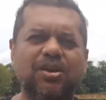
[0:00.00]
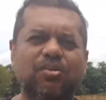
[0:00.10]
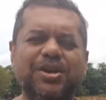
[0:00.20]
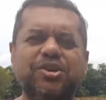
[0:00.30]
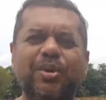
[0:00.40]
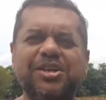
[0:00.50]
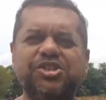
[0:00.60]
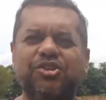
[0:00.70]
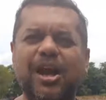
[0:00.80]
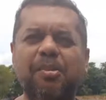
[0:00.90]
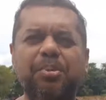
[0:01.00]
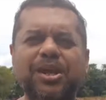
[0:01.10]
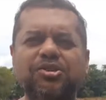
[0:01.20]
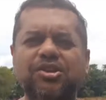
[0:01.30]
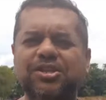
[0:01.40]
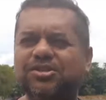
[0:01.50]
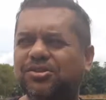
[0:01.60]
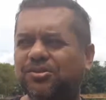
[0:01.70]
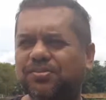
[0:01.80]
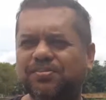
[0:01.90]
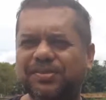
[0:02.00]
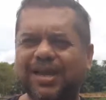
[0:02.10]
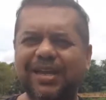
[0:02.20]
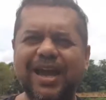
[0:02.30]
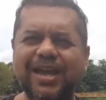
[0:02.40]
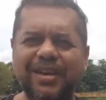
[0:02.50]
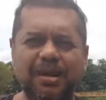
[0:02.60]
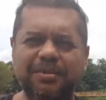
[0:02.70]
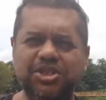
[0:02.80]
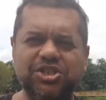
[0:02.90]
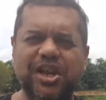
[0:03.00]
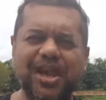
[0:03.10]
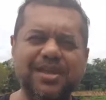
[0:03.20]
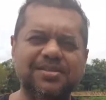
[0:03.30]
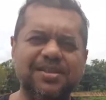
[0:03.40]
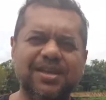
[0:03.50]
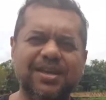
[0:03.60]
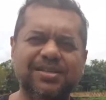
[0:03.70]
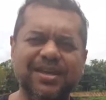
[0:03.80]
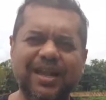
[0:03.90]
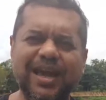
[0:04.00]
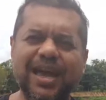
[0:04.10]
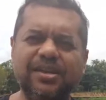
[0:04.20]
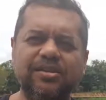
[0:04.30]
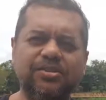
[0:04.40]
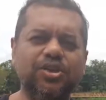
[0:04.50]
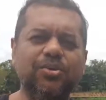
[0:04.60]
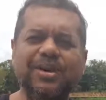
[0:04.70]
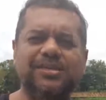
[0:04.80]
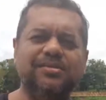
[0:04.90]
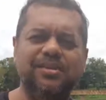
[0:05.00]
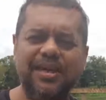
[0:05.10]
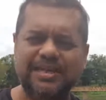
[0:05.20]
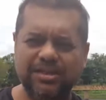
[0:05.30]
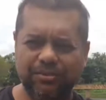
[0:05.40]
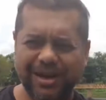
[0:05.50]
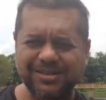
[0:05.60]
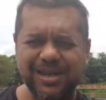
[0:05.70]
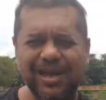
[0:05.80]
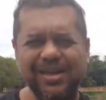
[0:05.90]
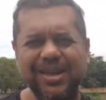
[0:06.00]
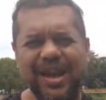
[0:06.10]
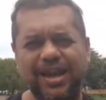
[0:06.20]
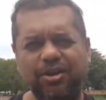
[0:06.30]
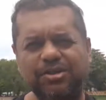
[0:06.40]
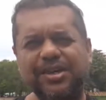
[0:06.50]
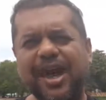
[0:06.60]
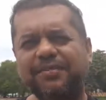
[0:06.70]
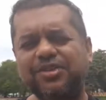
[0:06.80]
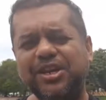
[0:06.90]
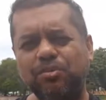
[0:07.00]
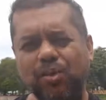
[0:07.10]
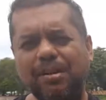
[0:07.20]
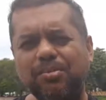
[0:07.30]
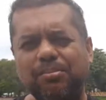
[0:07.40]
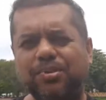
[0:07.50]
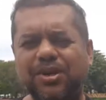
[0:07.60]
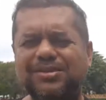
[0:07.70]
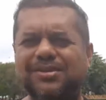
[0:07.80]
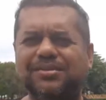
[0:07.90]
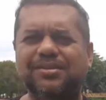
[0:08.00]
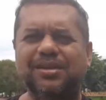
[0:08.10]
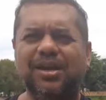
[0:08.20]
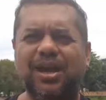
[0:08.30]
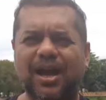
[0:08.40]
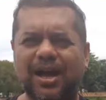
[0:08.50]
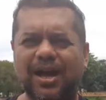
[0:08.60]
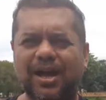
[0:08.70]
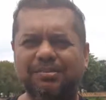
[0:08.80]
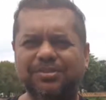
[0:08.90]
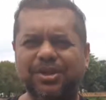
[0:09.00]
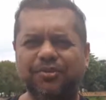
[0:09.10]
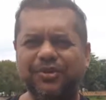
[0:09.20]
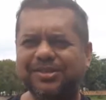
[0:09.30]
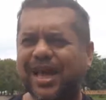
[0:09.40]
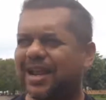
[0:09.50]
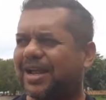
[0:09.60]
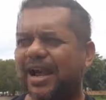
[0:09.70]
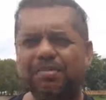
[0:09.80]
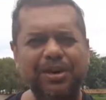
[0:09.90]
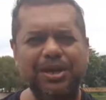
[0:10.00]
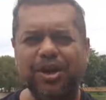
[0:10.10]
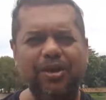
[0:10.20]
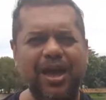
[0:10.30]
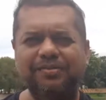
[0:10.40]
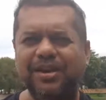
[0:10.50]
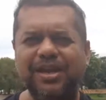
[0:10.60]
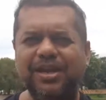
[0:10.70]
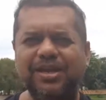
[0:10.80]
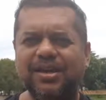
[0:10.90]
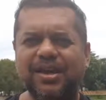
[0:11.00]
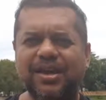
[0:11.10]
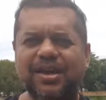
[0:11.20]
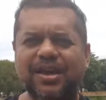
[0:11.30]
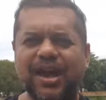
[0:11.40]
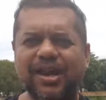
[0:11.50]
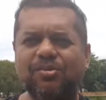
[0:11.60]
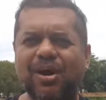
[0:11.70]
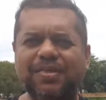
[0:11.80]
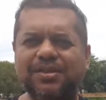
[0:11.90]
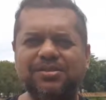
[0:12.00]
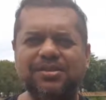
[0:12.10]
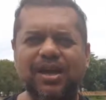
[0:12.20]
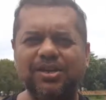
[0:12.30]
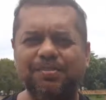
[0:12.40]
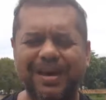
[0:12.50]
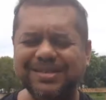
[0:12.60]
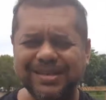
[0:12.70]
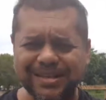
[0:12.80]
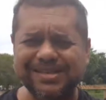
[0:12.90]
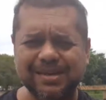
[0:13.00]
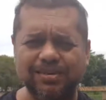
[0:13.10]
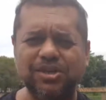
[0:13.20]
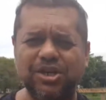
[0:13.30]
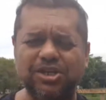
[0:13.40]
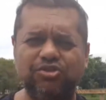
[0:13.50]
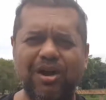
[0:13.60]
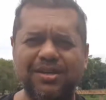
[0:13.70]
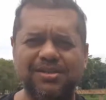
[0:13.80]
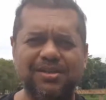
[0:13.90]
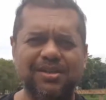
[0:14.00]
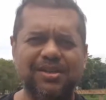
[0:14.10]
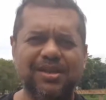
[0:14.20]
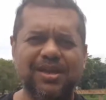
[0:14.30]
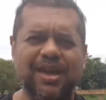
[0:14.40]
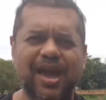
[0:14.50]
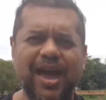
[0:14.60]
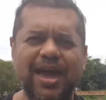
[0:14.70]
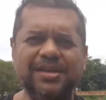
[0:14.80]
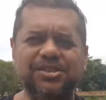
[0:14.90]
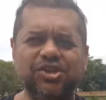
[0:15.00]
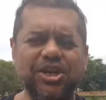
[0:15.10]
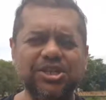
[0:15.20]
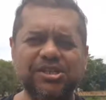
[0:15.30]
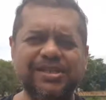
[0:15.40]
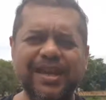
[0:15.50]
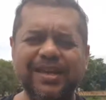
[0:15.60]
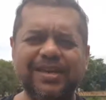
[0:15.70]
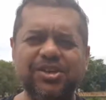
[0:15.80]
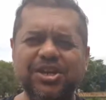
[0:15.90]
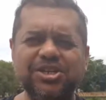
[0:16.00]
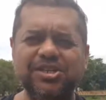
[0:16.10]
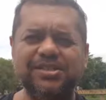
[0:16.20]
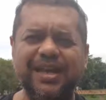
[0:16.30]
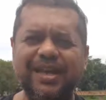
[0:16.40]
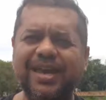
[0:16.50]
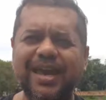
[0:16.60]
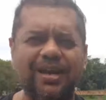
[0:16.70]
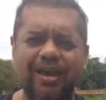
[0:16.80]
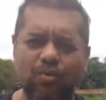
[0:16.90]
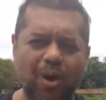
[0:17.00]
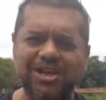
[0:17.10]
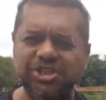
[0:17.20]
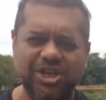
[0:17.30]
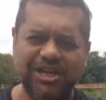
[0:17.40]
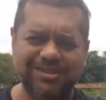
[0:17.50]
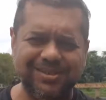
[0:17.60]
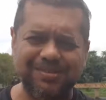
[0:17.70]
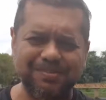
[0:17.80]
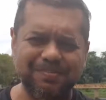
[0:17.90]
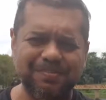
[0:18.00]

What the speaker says: When you register a company, you need to delegate how many shares, delegate you as the director, and also you need one more person. So if you're starting a company, you don't have anyone that, you basically need someone that you can trust. And you can just delegate like one share to them.